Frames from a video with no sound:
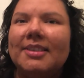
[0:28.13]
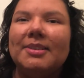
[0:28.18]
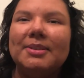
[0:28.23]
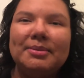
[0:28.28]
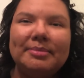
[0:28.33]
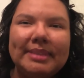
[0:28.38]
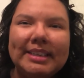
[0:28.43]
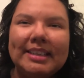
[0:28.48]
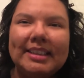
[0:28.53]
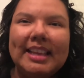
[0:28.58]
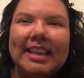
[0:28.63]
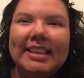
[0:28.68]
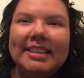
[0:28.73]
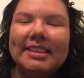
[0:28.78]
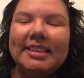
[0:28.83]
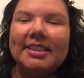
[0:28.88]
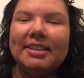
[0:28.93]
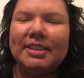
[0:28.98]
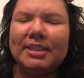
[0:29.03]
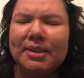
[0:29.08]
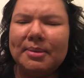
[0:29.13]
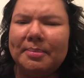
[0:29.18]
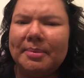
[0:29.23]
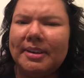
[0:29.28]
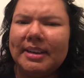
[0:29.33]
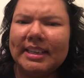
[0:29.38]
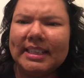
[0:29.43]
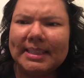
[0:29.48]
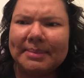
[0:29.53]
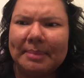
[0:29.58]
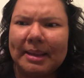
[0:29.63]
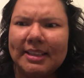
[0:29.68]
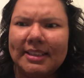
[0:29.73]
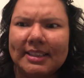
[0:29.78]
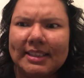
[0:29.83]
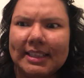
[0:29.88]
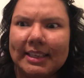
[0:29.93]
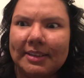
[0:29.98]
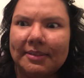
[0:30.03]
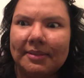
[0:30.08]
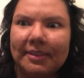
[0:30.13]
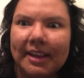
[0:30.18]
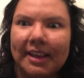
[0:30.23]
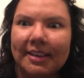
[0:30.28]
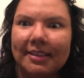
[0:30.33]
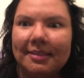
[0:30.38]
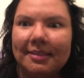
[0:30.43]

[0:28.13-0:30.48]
Those ring lights are super expensive.